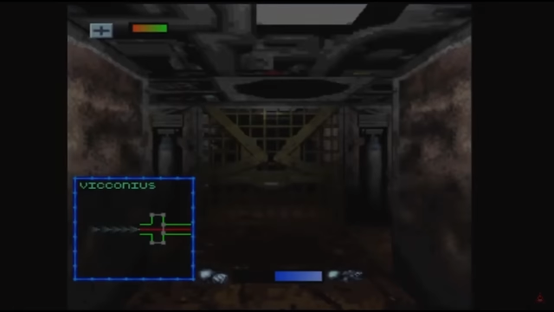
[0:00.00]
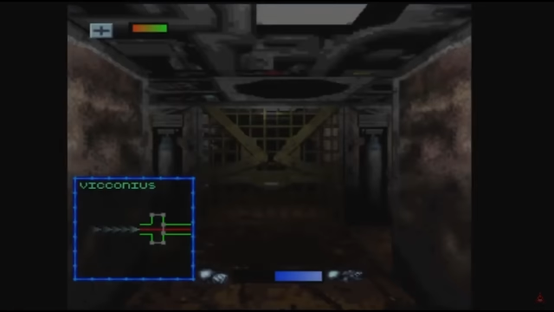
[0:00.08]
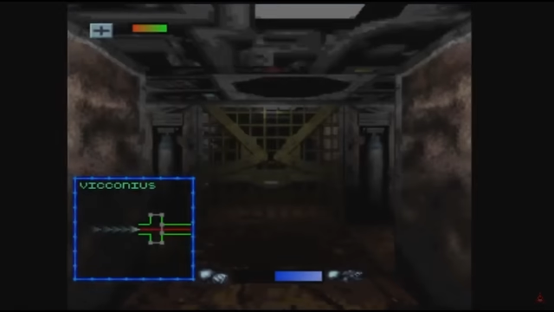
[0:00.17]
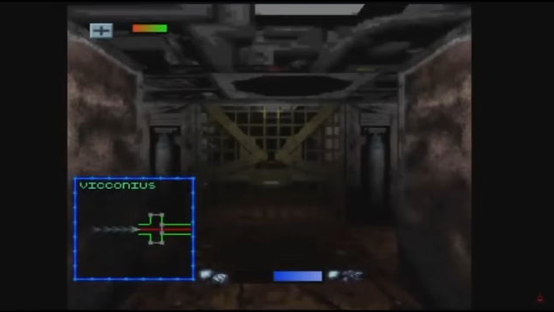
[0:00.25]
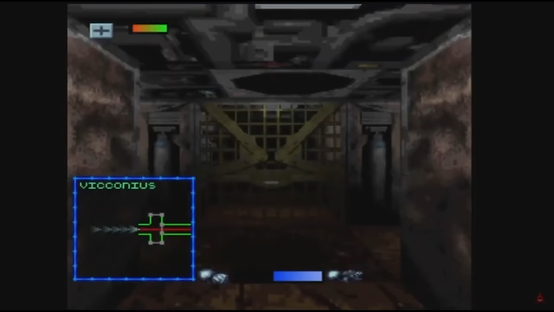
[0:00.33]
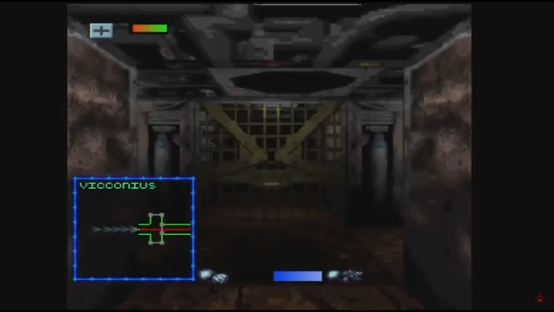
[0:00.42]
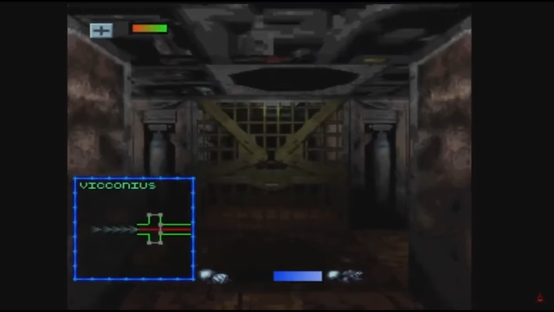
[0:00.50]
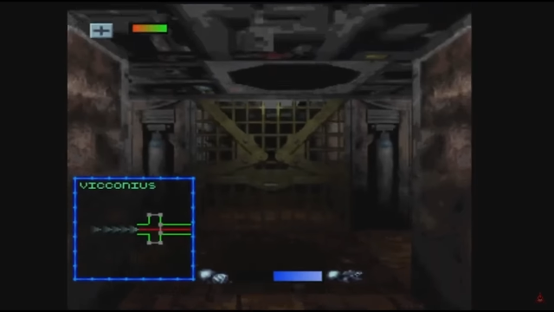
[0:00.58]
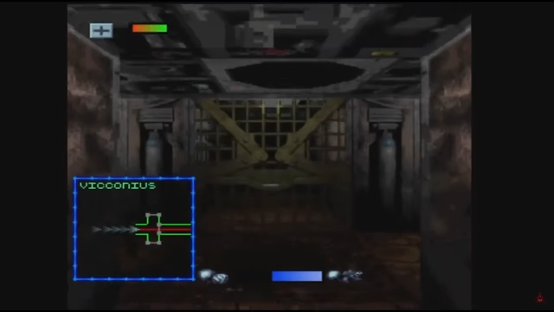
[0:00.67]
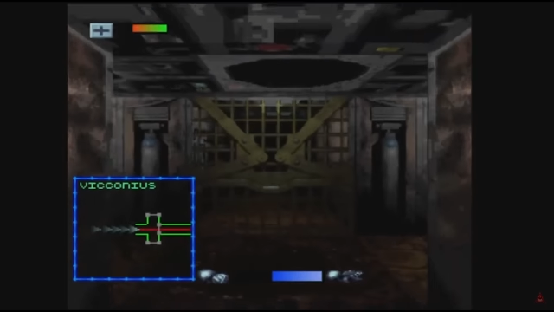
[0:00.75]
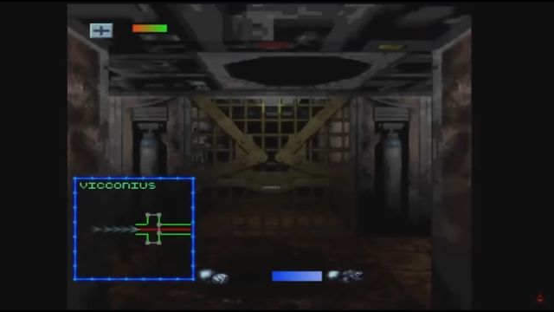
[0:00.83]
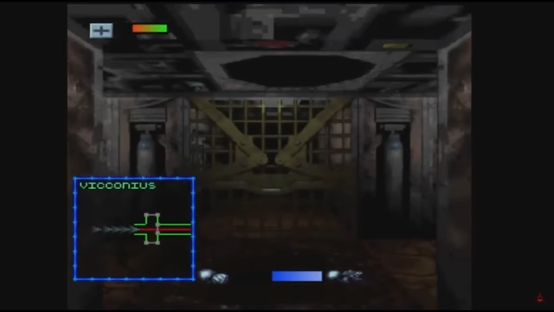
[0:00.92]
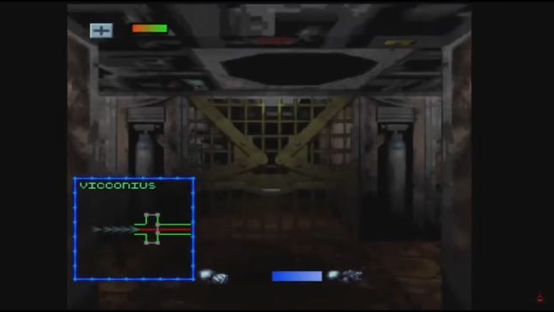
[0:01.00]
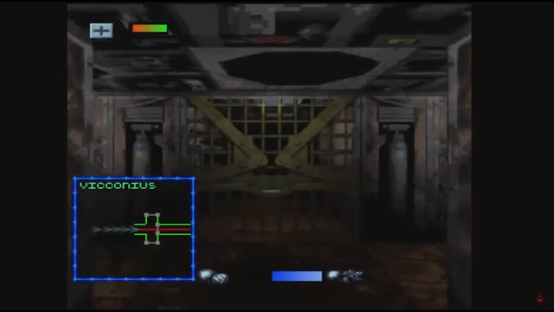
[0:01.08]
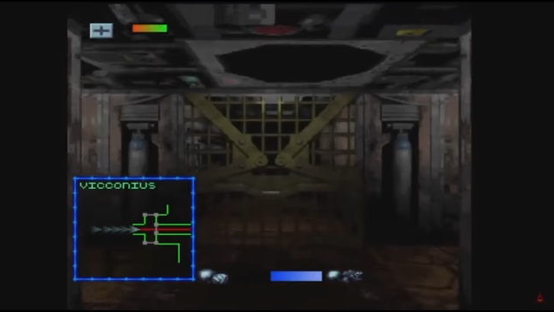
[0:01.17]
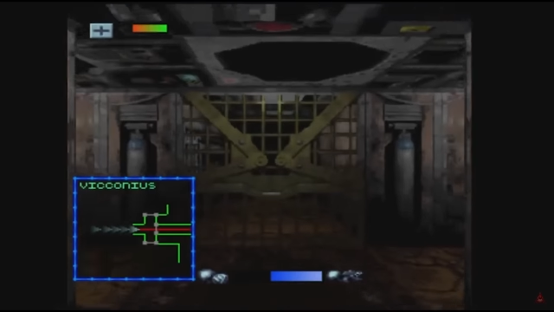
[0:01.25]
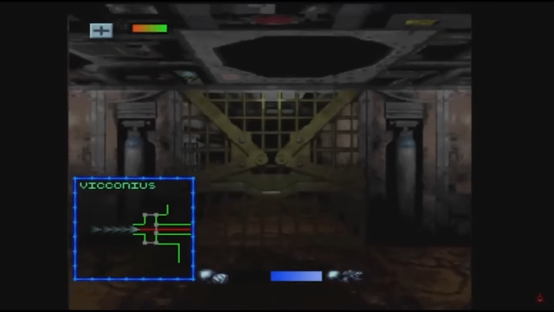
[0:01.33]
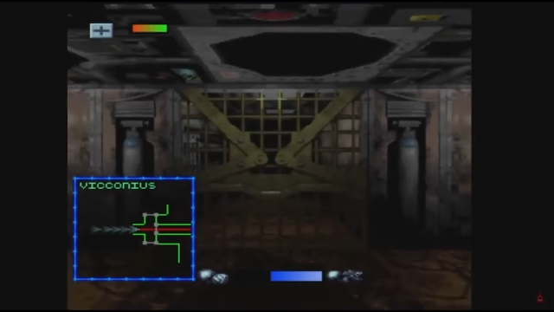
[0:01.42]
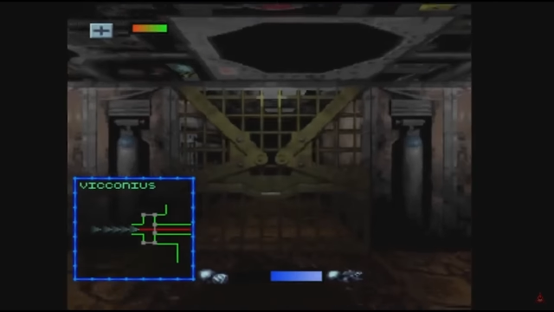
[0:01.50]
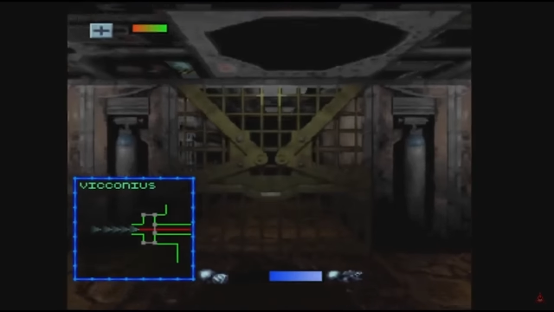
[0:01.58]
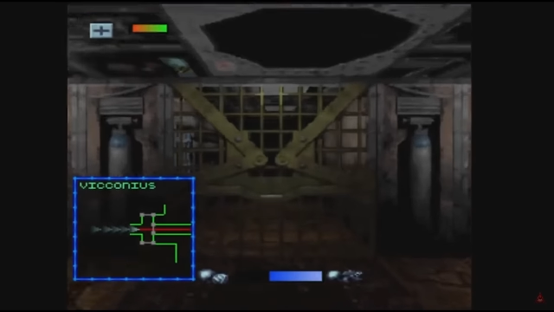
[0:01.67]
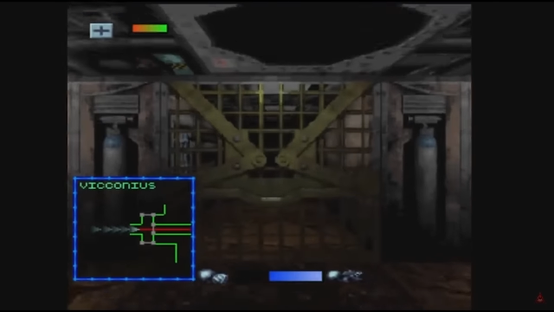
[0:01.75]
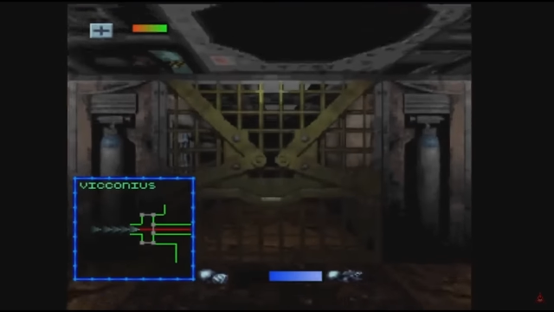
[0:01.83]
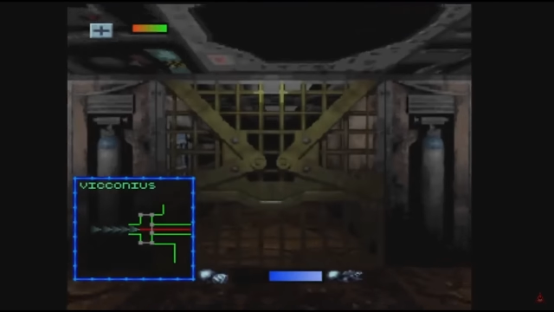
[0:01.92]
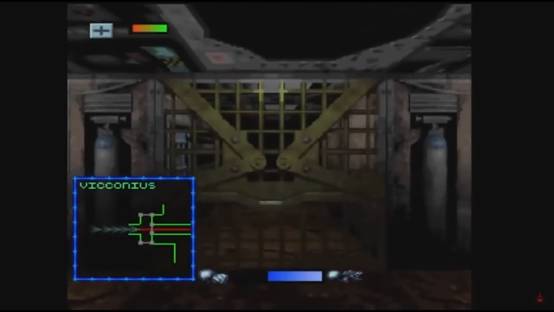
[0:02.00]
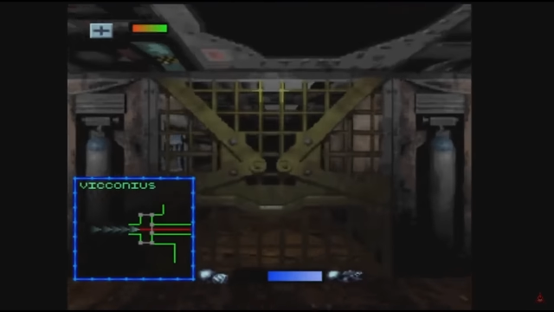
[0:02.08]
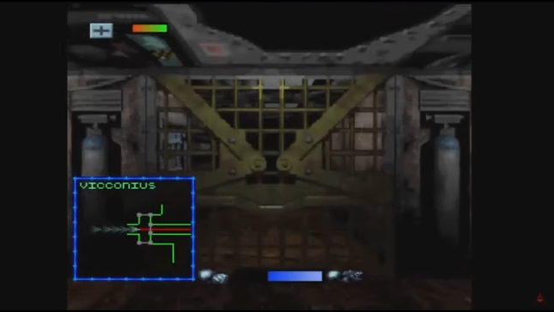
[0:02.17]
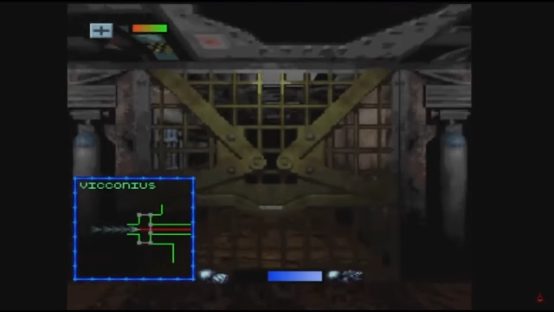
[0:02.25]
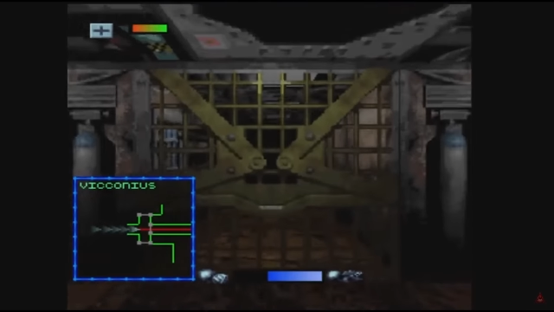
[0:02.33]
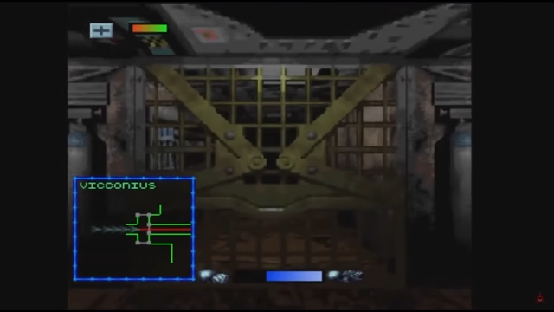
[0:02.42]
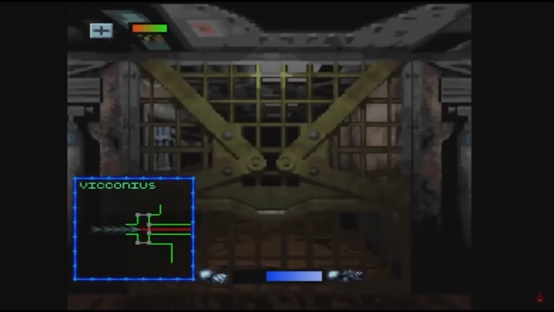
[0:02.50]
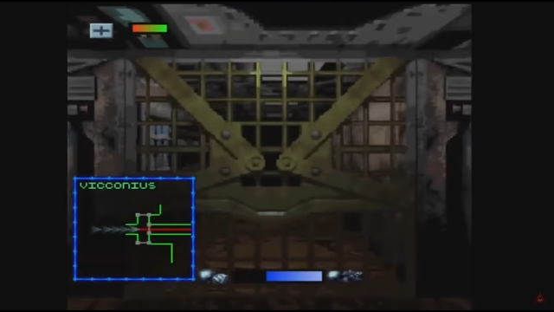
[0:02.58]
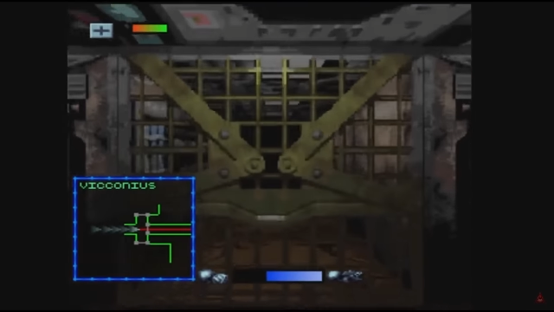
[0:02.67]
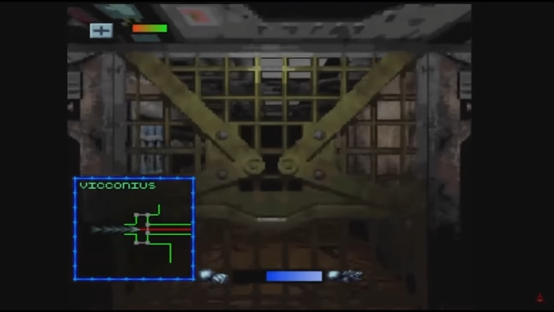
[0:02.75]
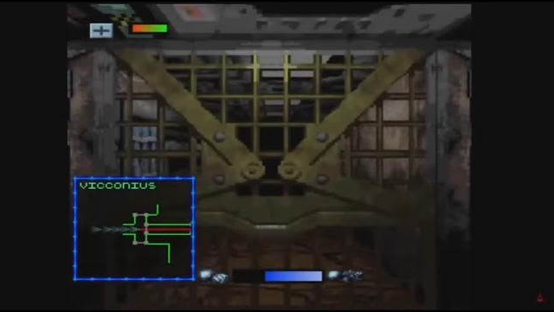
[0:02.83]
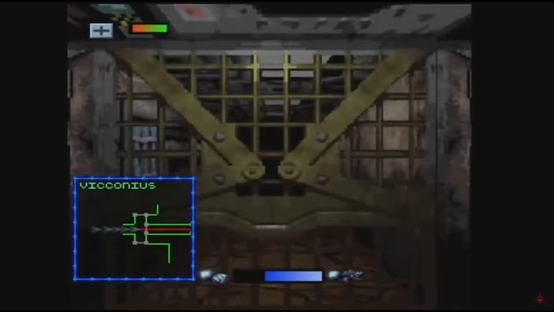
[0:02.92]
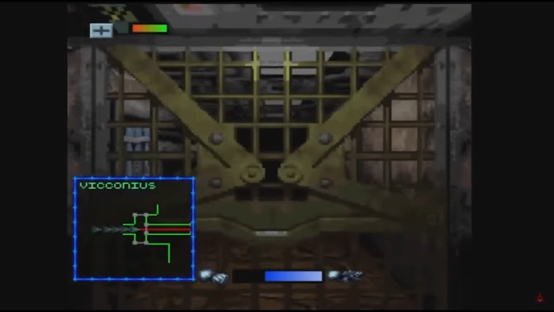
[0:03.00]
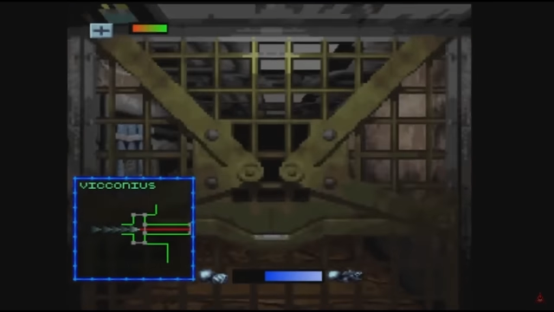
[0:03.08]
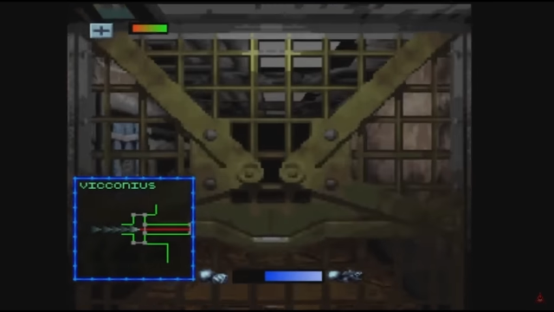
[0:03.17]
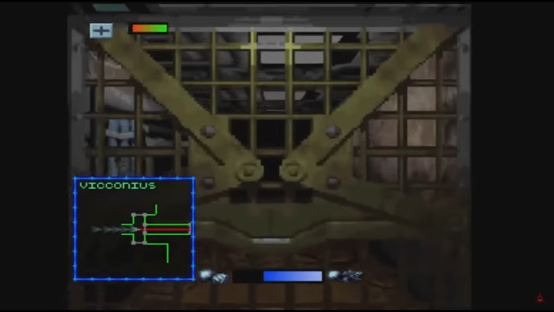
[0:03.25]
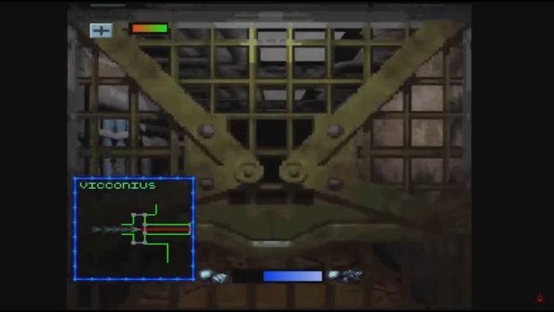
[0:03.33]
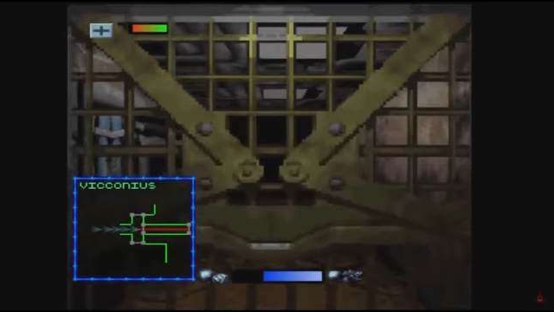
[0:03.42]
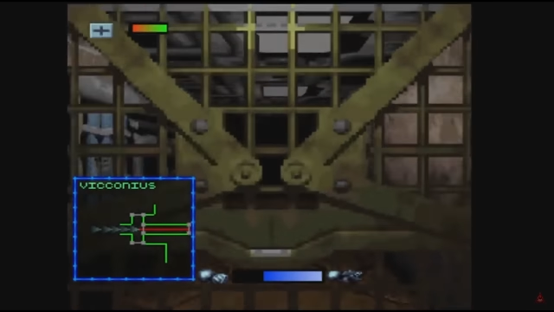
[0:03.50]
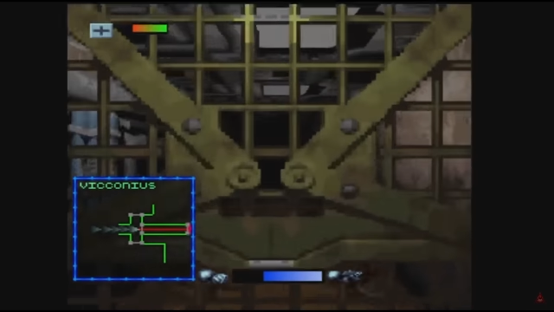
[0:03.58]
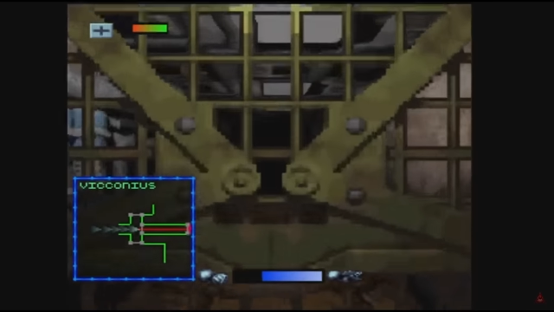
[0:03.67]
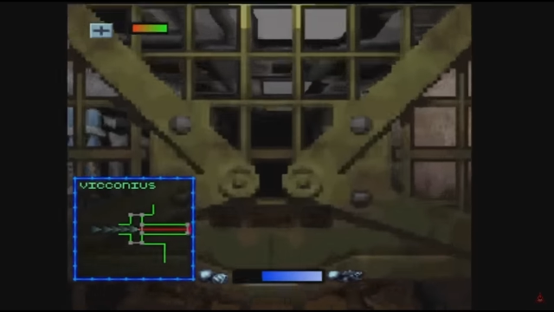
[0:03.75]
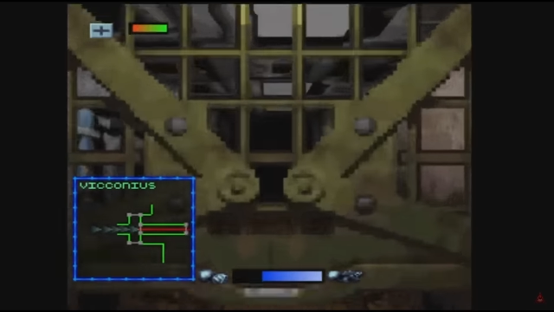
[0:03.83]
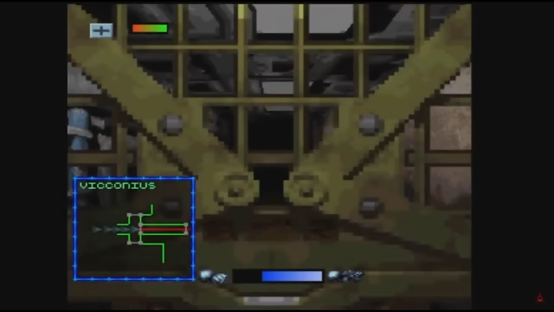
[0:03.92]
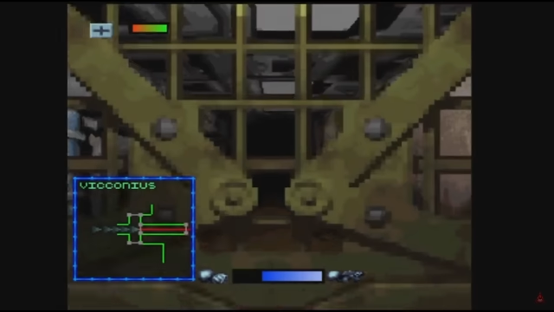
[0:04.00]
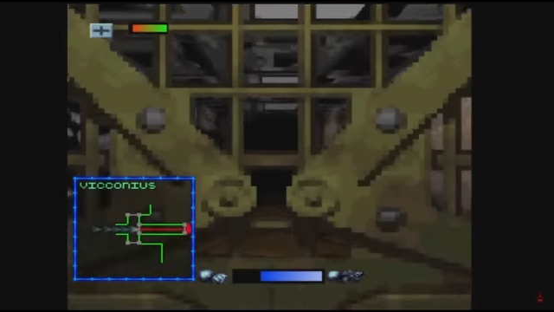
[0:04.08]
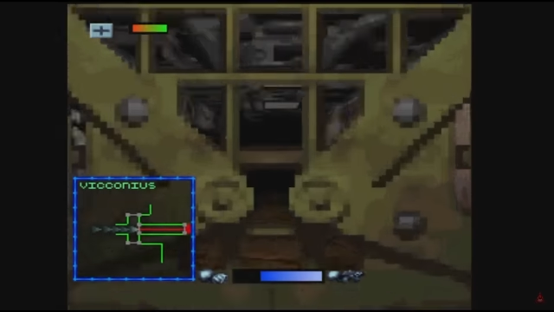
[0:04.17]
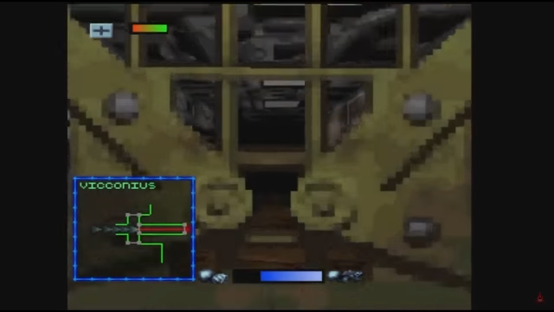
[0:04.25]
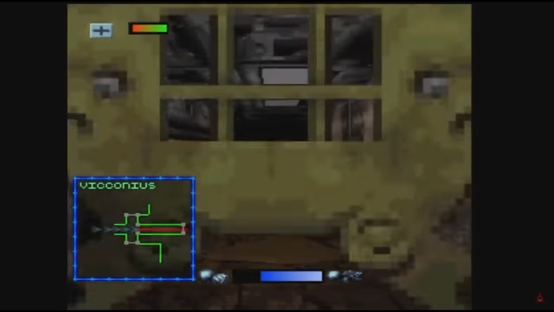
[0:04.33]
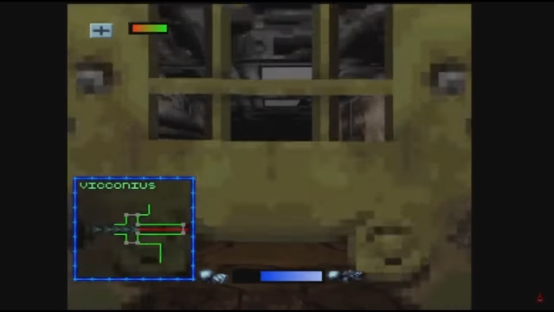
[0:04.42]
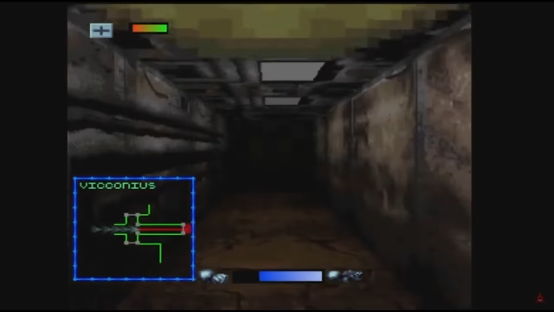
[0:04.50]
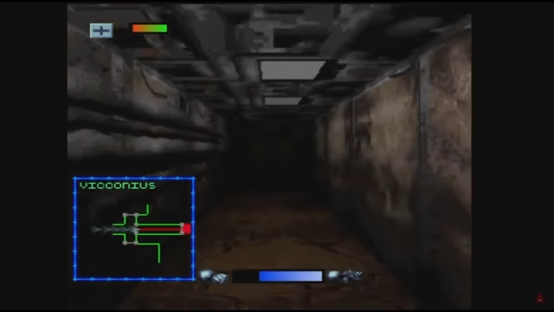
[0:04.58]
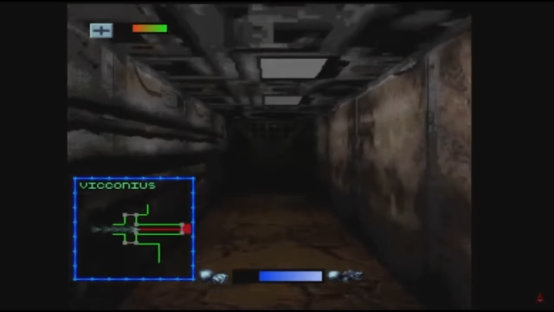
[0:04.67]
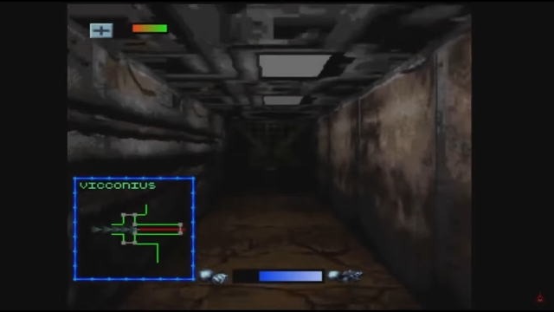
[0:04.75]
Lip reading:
[unreadable: no face in view]